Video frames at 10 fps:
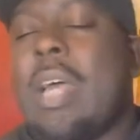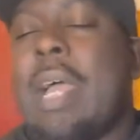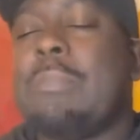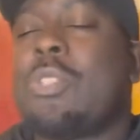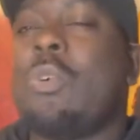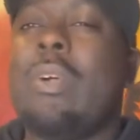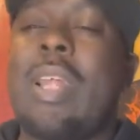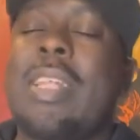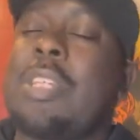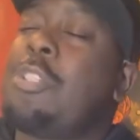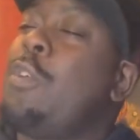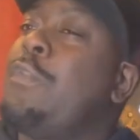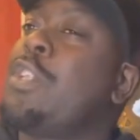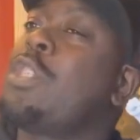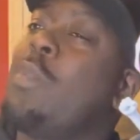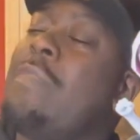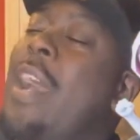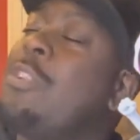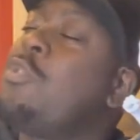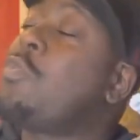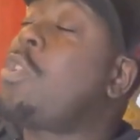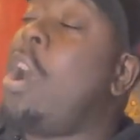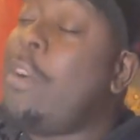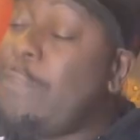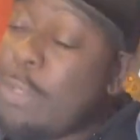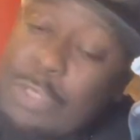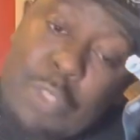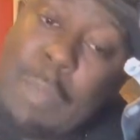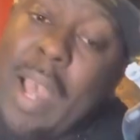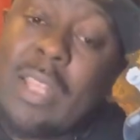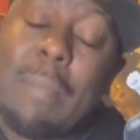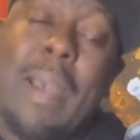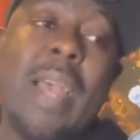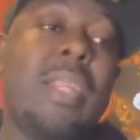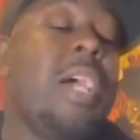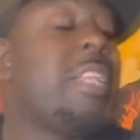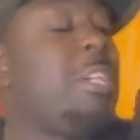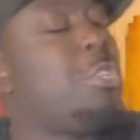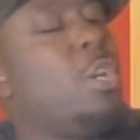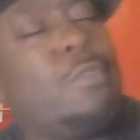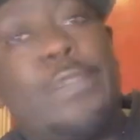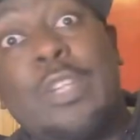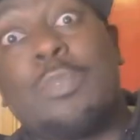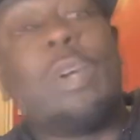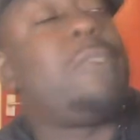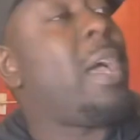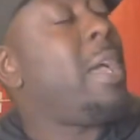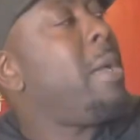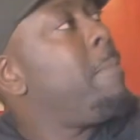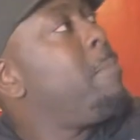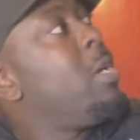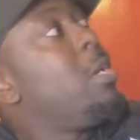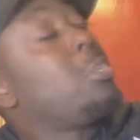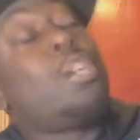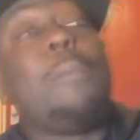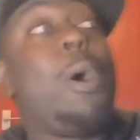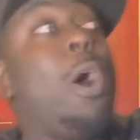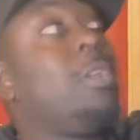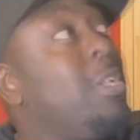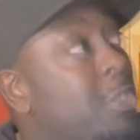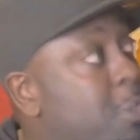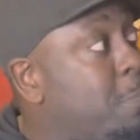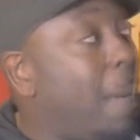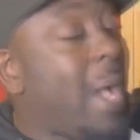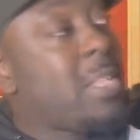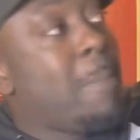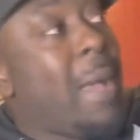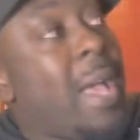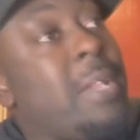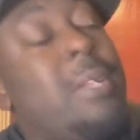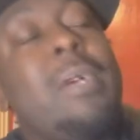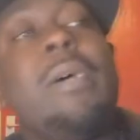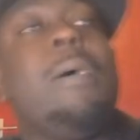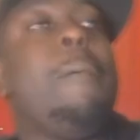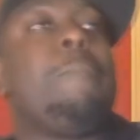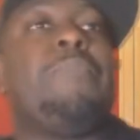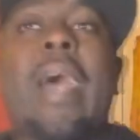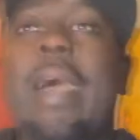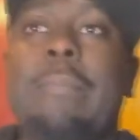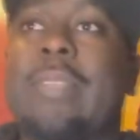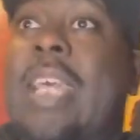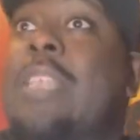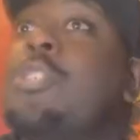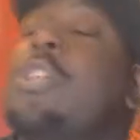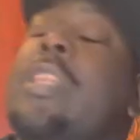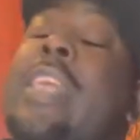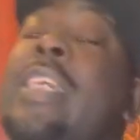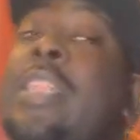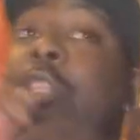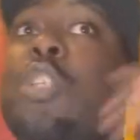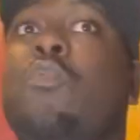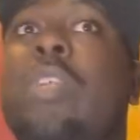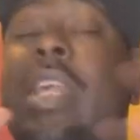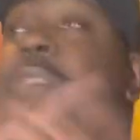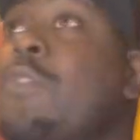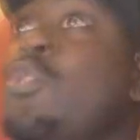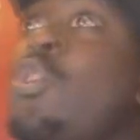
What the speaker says: storyline. They show things with Andrew Garfield's Spider-Man. They show things with Tom Holland's Spider-Man. They literally even